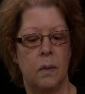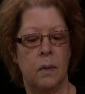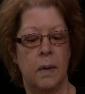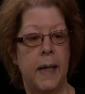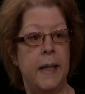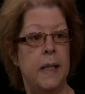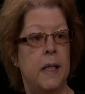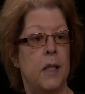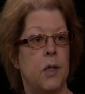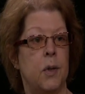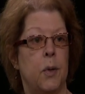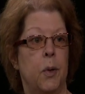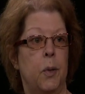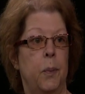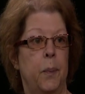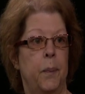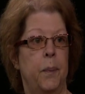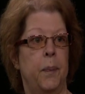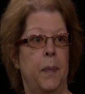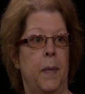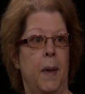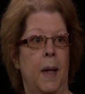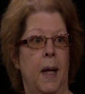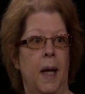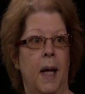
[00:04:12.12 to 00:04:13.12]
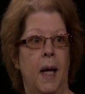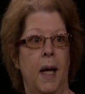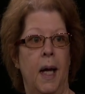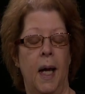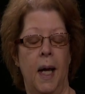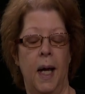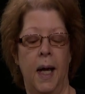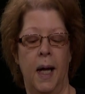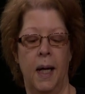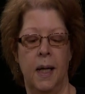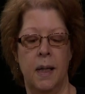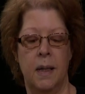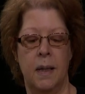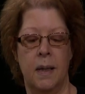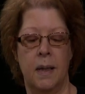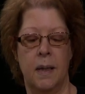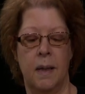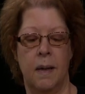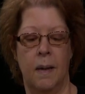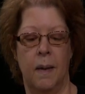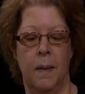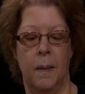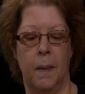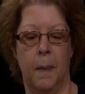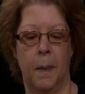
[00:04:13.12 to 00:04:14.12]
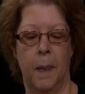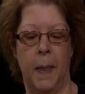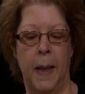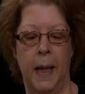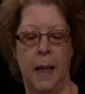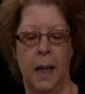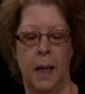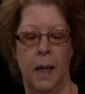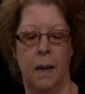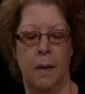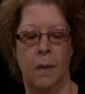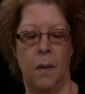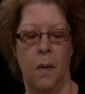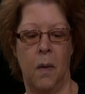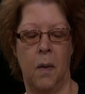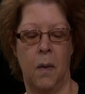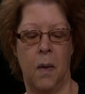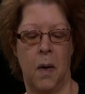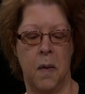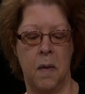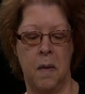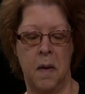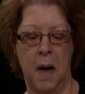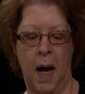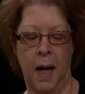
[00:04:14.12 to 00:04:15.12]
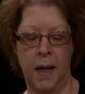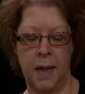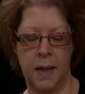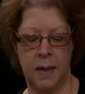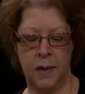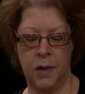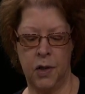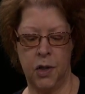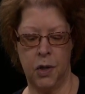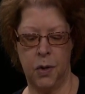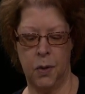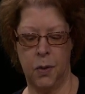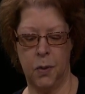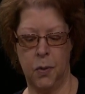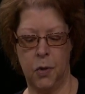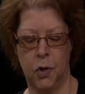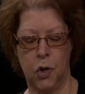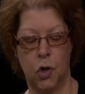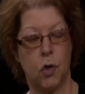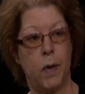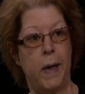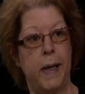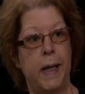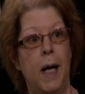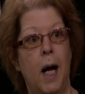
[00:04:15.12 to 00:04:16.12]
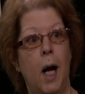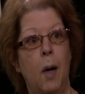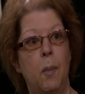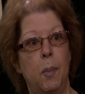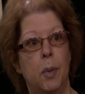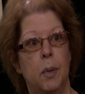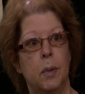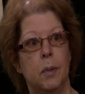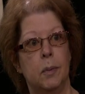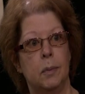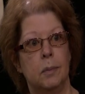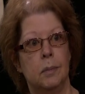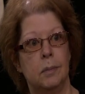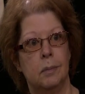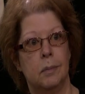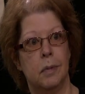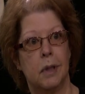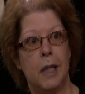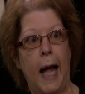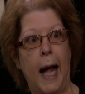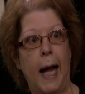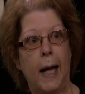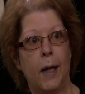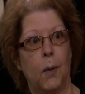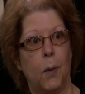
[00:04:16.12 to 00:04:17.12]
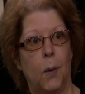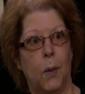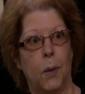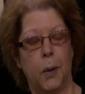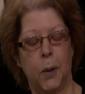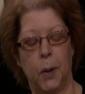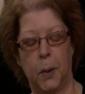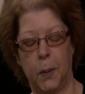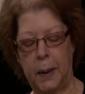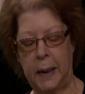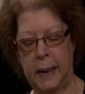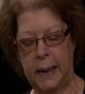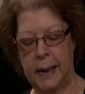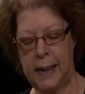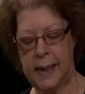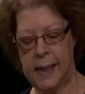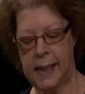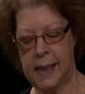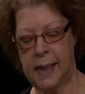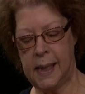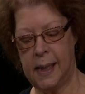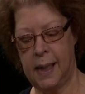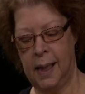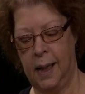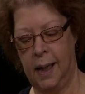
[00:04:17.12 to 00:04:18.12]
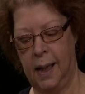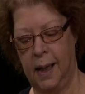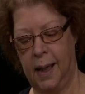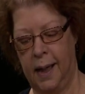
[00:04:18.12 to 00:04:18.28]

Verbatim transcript: ladies group. Okay. And they are not into straight up black or green tea